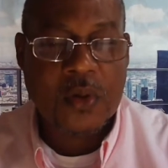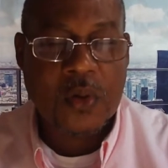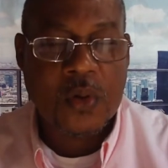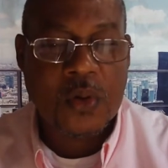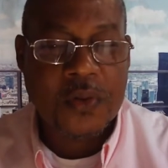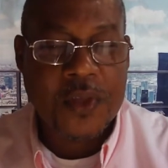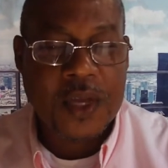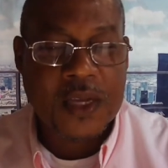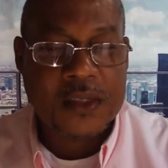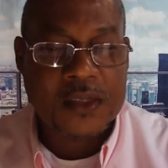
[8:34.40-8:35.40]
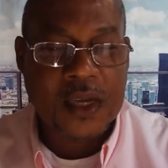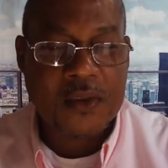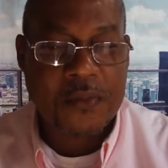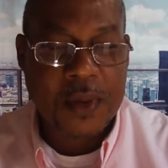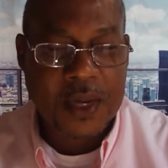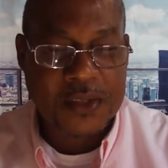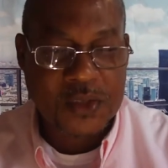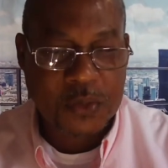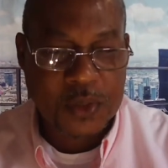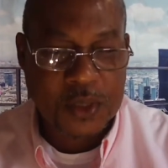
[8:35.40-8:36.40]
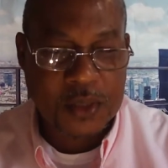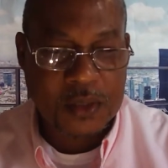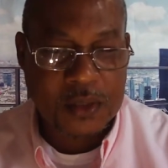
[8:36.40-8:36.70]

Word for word: old things have passed away,